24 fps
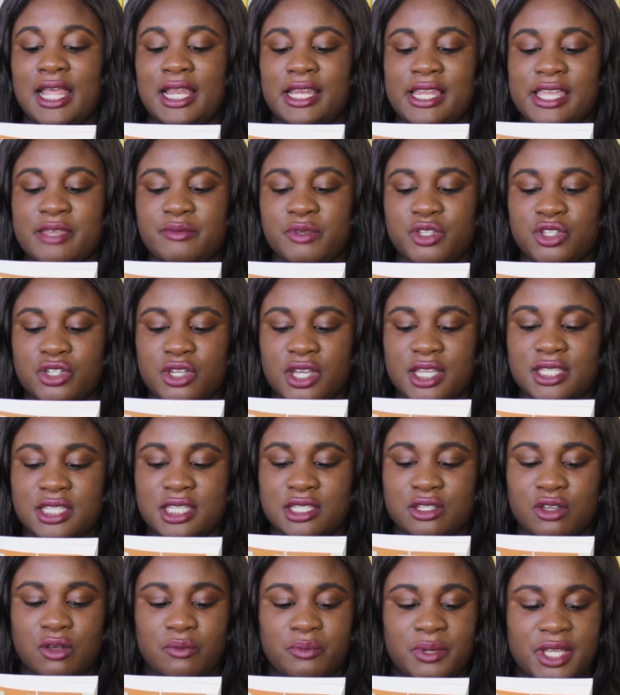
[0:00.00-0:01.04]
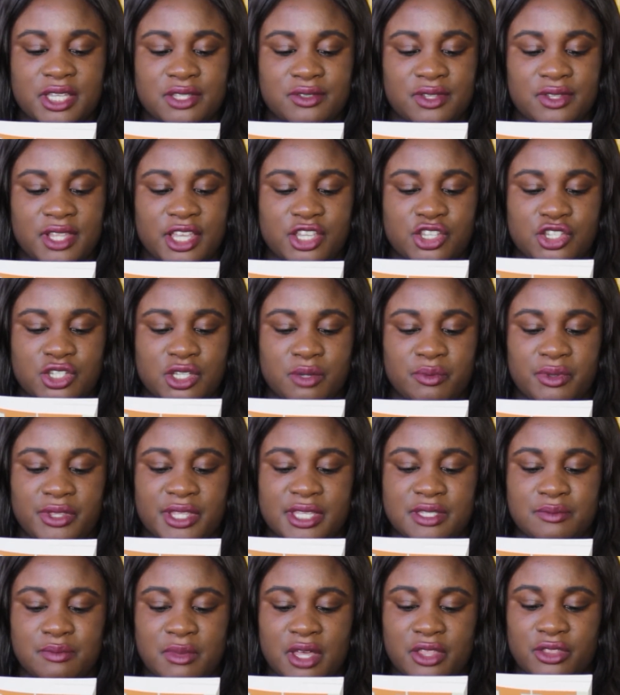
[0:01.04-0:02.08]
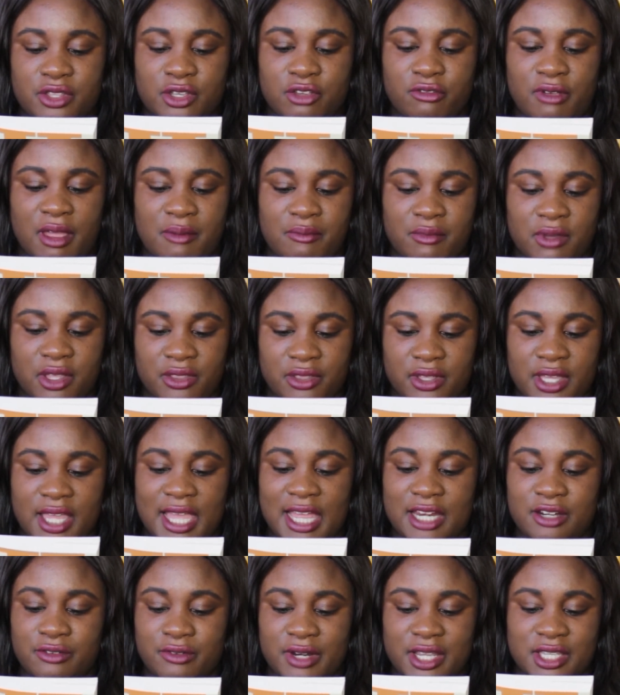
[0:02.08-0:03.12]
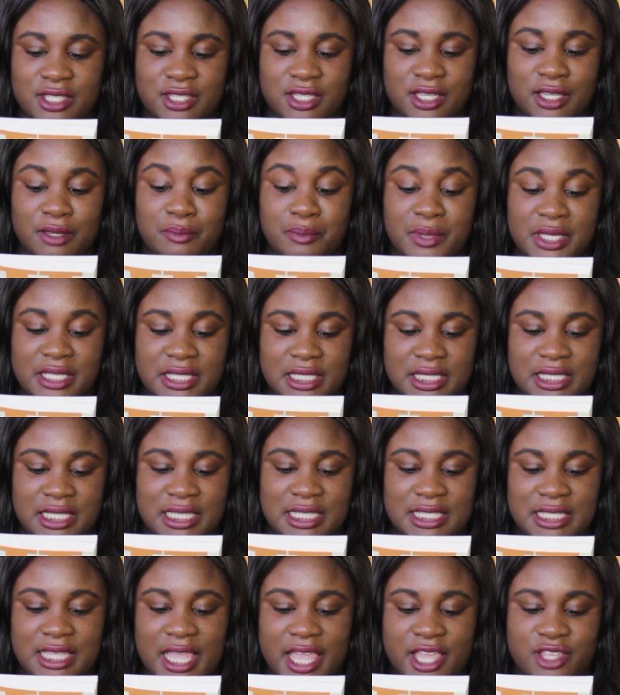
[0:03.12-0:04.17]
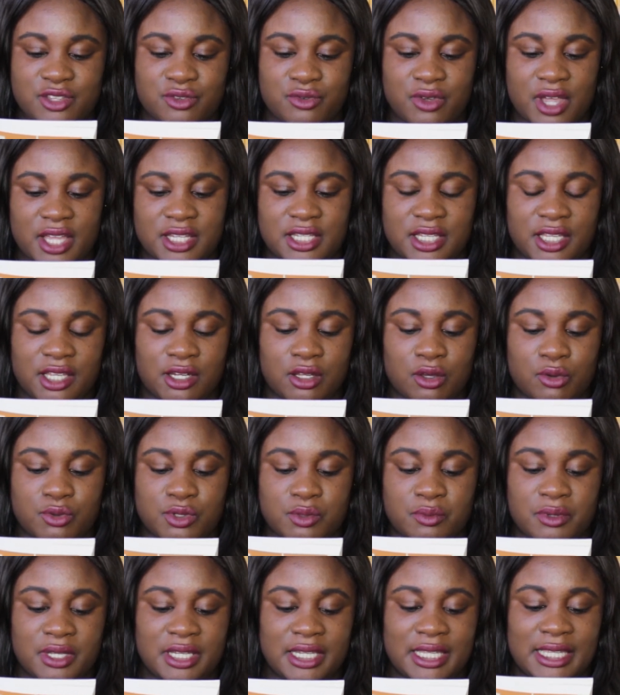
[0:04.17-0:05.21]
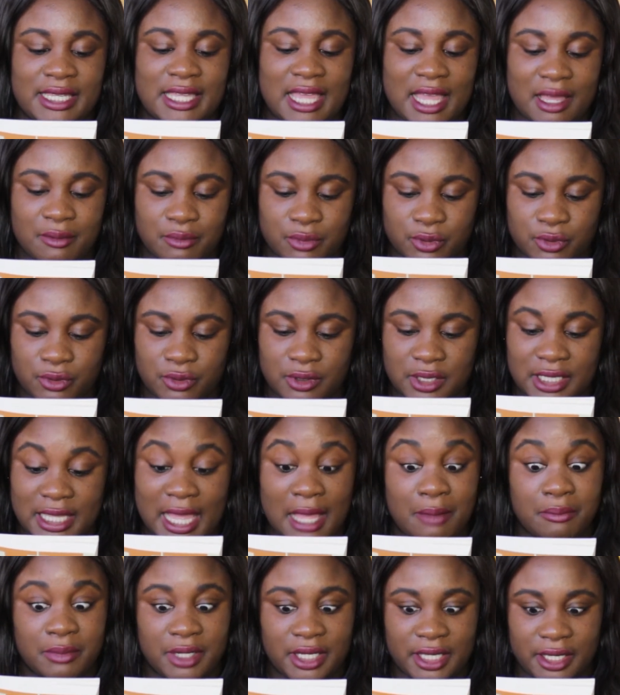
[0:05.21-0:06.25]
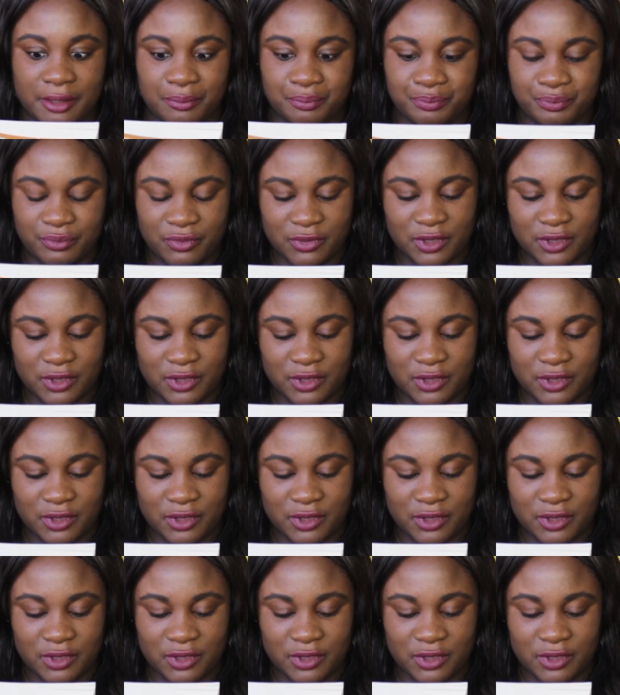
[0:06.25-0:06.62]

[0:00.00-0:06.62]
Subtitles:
Layman charts his complex relationship with his mother, grandmother, anorexia, obesity, sex, writing, and ultimately gambling.